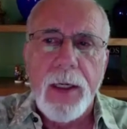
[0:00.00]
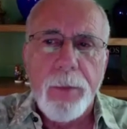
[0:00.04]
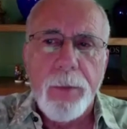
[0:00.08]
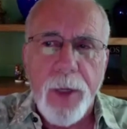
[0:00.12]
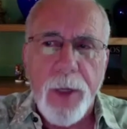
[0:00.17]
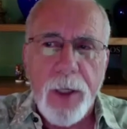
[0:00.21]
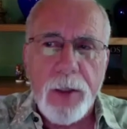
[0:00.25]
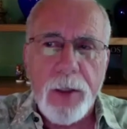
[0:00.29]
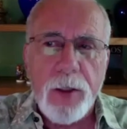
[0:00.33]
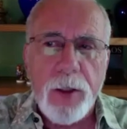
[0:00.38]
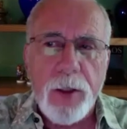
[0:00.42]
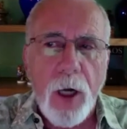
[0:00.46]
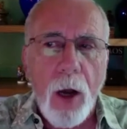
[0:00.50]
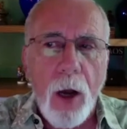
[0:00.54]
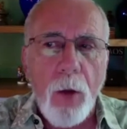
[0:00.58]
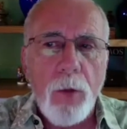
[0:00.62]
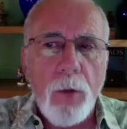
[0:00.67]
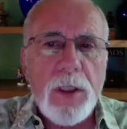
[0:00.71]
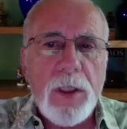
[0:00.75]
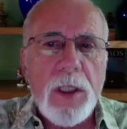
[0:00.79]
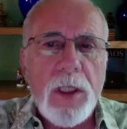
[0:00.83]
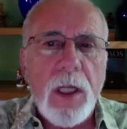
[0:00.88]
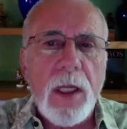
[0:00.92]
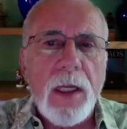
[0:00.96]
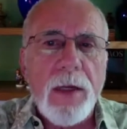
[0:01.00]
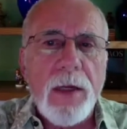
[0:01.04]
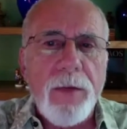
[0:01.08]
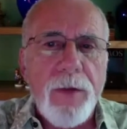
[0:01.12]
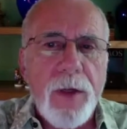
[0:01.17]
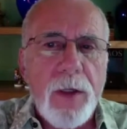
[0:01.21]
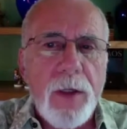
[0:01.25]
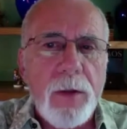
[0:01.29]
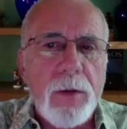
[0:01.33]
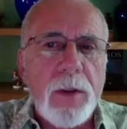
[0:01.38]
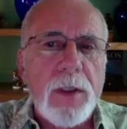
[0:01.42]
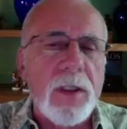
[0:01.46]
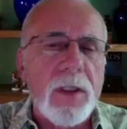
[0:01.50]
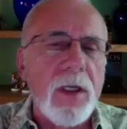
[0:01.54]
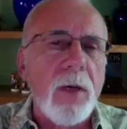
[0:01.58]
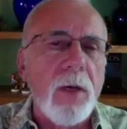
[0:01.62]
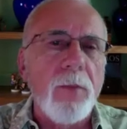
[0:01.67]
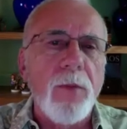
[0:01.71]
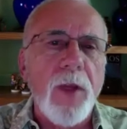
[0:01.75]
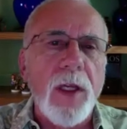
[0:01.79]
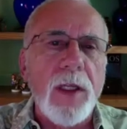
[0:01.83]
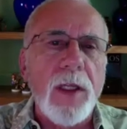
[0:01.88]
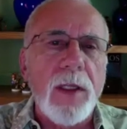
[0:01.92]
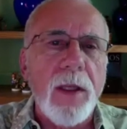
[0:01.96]
but it should always leave you with
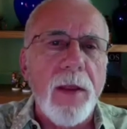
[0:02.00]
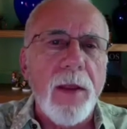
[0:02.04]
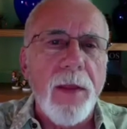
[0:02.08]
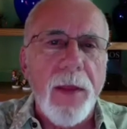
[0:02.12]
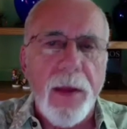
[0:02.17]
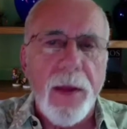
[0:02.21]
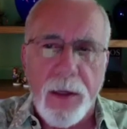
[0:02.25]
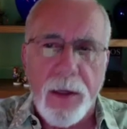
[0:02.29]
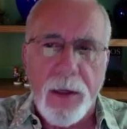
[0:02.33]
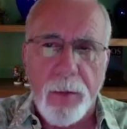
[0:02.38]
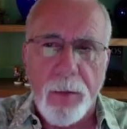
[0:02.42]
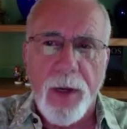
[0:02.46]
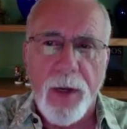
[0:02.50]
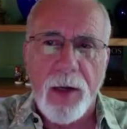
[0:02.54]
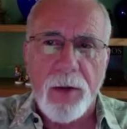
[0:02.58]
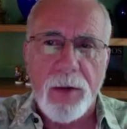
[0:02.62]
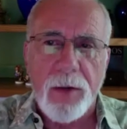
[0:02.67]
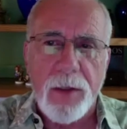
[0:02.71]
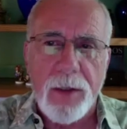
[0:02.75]
something to think about.